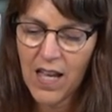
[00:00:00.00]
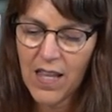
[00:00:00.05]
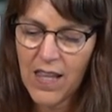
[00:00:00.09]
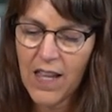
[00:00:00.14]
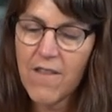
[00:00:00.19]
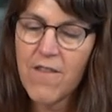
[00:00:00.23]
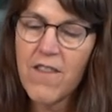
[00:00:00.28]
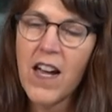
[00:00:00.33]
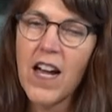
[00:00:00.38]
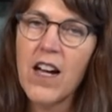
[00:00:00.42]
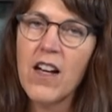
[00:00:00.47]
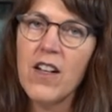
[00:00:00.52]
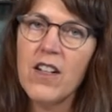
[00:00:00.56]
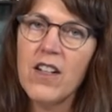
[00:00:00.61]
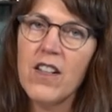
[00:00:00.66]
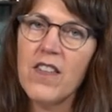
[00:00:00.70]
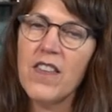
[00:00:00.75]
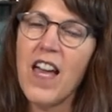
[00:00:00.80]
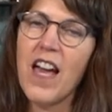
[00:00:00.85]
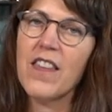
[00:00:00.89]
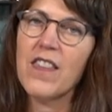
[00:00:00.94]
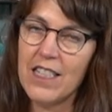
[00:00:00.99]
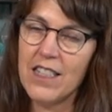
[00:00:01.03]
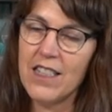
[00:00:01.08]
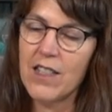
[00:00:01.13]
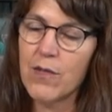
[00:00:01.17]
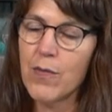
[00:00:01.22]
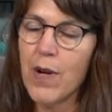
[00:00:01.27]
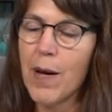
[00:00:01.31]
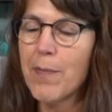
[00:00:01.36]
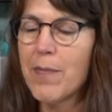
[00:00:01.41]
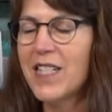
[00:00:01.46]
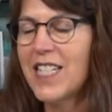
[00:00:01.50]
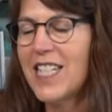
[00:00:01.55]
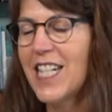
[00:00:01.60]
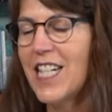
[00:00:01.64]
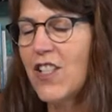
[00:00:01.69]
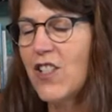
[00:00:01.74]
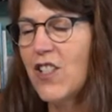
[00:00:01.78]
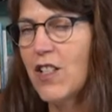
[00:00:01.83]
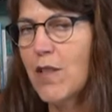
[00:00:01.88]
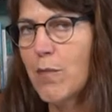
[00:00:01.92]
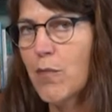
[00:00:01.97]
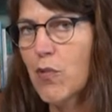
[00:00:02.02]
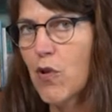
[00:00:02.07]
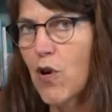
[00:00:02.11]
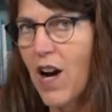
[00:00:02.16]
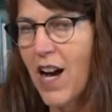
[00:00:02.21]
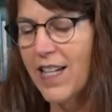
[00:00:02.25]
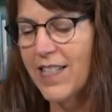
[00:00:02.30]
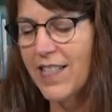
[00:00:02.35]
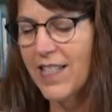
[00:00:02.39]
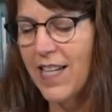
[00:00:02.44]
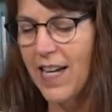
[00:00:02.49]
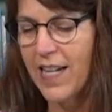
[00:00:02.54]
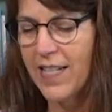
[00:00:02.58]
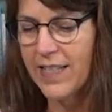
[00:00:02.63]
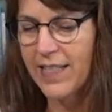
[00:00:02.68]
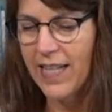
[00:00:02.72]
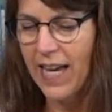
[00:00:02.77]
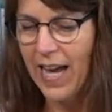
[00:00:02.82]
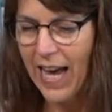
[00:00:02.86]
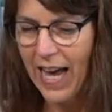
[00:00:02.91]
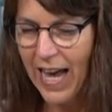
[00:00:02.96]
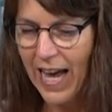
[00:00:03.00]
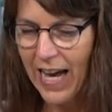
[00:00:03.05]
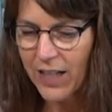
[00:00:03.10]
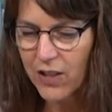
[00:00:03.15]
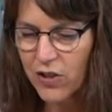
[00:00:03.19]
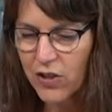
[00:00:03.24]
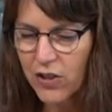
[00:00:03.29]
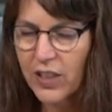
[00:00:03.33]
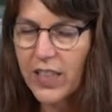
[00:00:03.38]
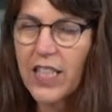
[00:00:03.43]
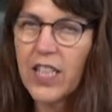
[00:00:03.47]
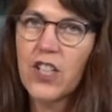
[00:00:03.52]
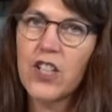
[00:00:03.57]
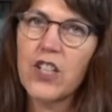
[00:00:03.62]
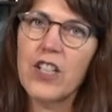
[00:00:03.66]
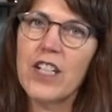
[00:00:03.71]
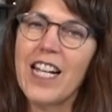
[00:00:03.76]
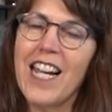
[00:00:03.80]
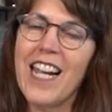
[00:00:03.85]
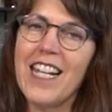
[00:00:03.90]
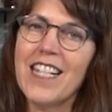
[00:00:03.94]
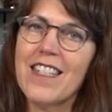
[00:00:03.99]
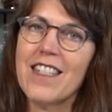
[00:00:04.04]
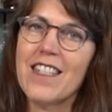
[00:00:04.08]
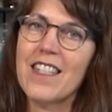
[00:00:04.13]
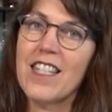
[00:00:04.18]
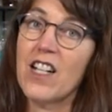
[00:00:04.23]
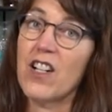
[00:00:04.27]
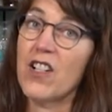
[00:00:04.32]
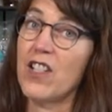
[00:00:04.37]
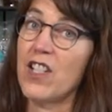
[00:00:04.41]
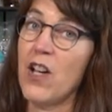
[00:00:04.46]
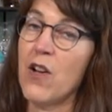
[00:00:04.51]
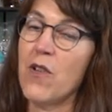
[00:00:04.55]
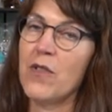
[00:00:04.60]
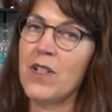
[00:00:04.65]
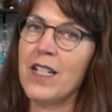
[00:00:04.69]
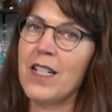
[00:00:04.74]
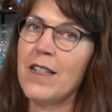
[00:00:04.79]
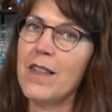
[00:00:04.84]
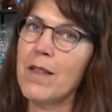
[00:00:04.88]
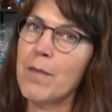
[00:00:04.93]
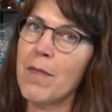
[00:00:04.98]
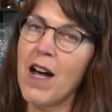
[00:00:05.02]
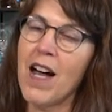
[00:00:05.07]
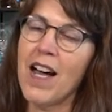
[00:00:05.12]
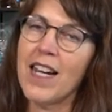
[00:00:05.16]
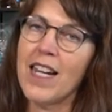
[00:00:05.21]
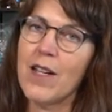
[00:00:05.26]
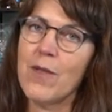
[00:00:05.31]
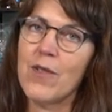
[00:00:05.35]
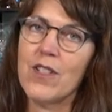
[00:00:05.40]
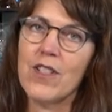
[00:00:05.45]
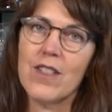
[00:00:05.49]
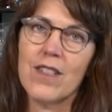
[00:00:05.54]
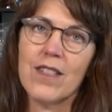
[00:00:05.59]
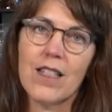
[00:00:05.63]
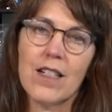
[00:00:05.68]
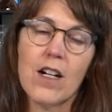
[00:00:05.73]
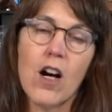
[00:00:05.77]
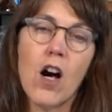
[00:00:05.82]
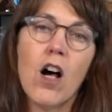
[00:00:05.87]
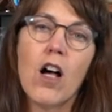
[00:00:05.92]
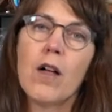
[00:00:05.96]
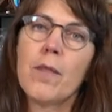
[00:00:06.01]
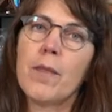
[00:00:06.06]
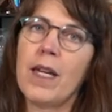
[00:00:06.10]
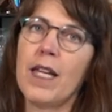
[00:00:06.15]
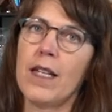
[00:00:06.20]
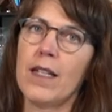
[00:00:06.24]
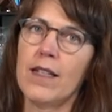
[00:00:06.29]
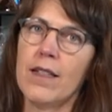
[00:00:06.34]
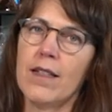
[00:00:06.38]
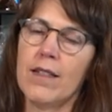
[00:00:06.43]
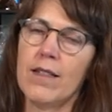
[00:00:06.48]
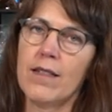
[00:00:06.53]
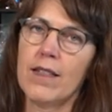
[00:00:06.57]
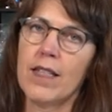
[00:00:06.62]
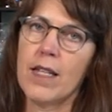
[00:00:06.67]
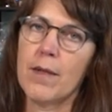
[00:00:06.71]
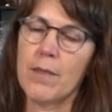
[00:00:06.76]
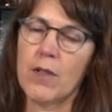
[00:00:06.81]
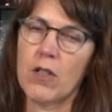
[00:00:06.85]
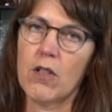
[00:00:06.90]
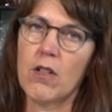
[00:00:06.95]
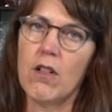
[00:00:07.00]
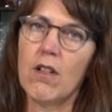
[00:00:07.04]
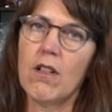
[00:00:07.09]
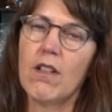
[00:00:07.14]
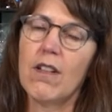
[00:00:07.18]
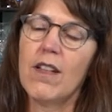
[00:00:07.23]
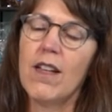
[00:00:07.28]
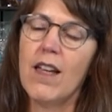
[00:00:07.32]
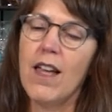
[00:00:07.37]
they found that the repetition process actually creates serotonin in the body, which is a calming chemical.